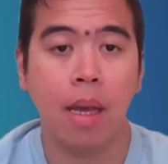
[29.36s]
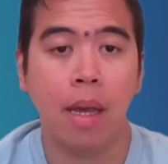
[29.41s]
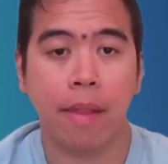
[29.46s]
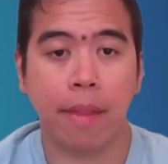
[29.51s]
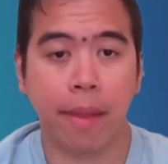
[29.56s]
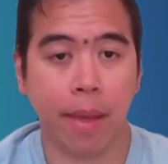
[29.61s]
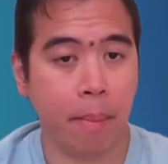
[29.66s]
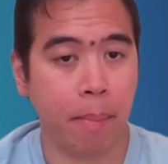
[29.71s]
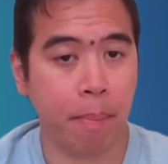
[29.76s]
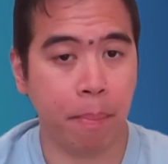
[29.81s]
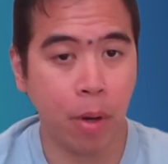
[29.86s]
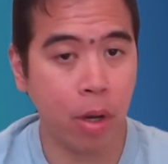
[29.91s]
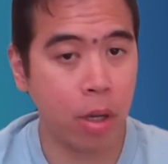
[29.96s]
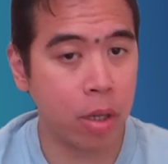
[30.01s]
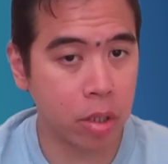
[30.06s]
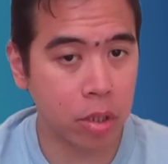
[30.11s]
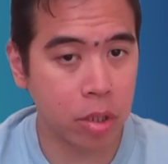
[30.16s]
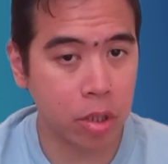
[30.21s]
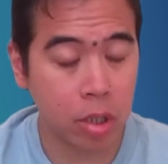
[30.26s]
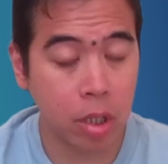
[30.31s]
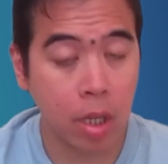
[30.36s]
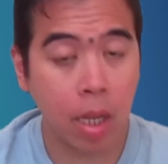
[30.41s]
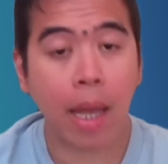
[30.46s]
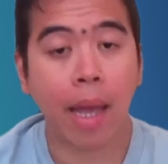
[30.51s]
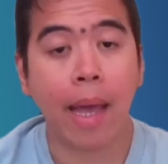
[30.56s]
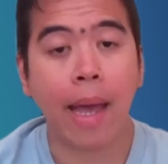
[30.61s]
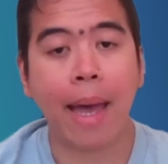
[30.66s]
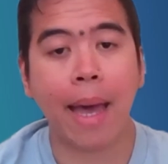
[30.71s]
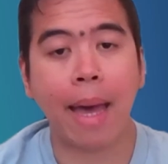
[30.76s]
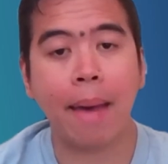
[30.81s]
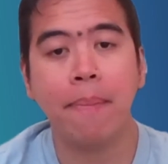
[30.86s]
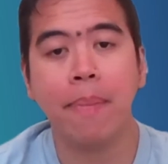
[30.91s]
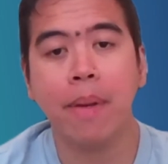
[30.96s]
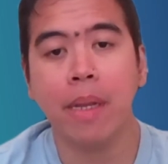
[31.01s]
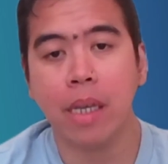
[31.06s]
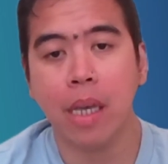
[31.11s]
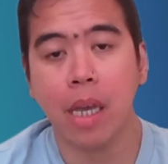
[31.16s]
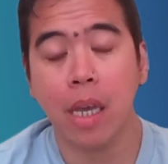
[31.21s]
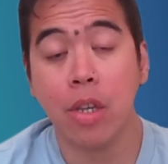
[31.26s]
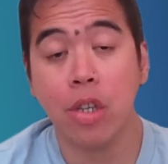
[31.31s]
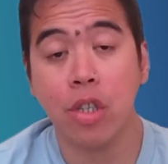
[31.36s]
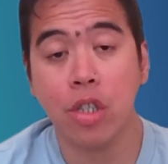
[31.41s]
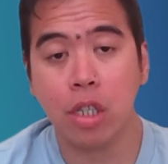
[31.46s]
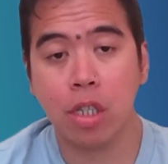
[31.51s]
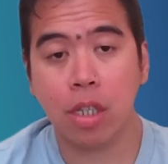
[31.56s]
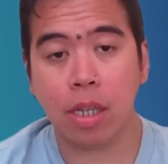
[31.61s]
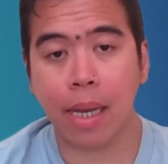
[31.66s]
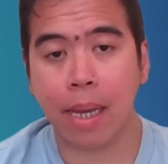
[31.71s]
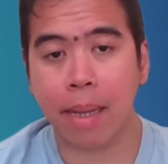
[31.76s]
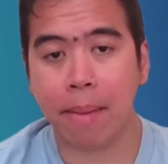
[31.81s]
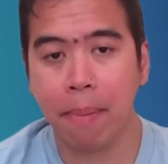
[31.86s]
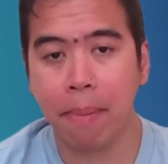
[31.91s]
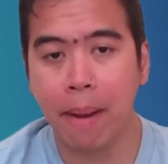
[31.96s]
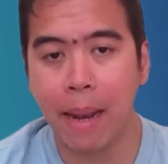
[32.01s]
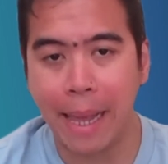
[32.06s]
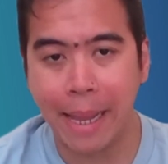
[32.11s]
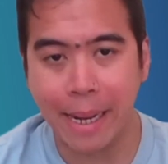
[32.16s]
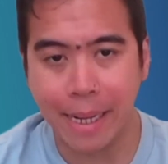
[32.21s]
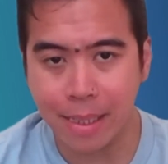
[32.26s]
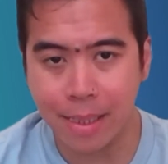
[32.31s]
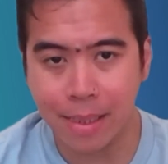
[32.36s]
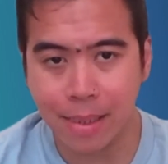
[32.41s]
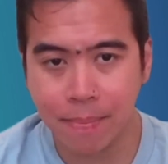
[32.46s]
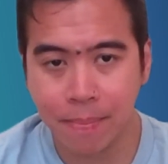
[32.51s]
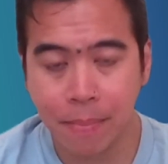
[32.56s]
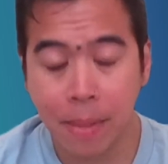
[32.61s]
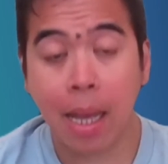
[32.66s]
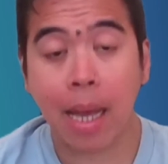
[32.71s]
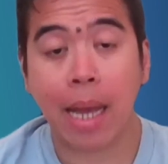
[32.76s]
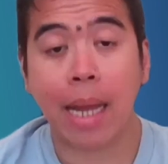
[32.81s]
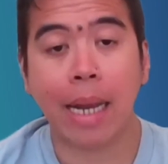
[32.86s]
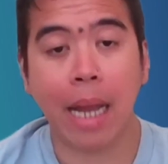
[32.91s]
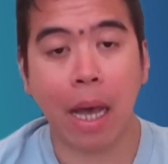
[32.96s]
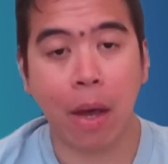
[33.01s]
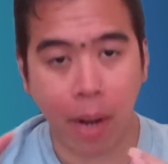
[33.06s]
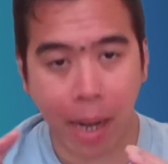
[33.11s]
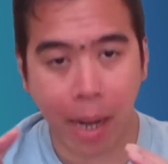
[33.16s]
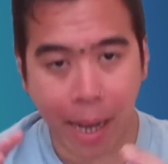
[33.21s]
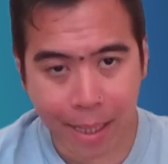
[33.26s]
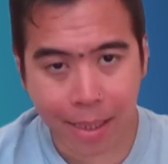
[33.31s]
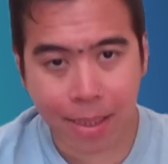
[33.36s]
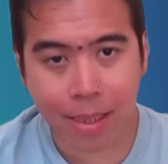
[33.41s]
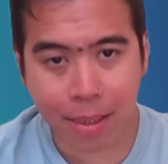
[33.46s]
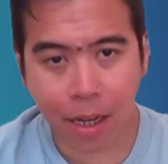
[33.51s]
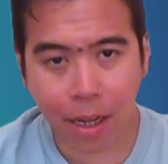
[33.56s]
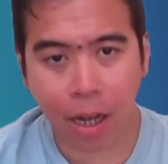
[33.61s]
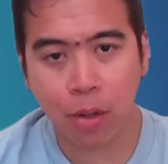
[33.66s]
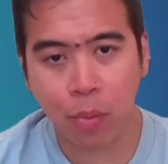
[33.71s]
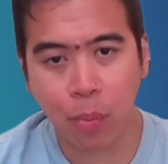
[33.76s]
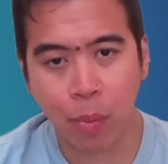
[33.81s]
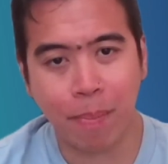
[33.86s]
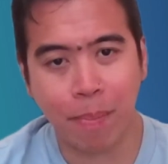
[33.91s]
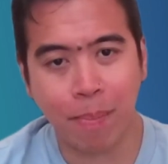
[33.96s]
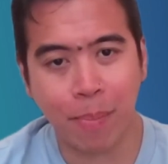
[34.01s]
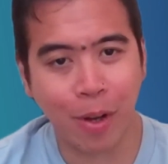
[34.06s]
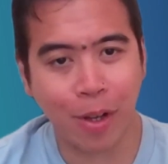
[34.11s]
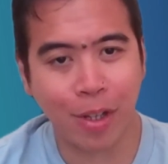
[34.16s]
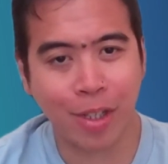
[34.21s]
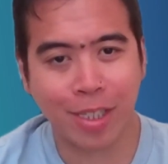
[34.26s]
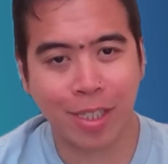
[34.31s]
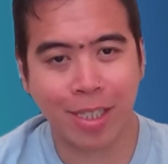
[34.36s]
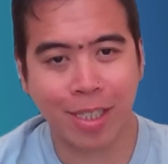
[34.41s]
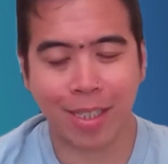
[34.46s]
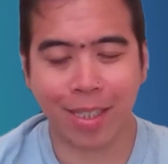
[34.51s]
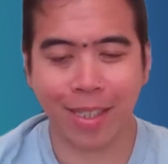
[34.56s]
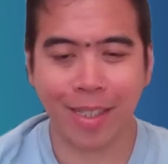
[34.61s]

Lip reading: They are books, application, and plans. Now let's start with books.